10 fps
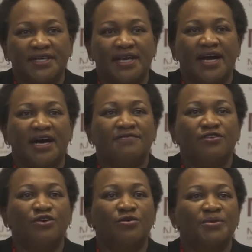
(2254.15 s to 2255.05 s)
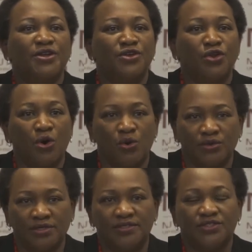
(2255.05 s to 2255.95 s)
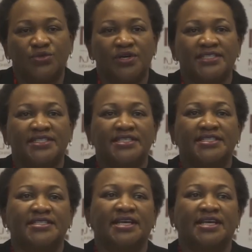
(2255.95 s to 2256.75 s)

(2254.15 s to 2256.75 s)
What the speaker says: have long been known to assist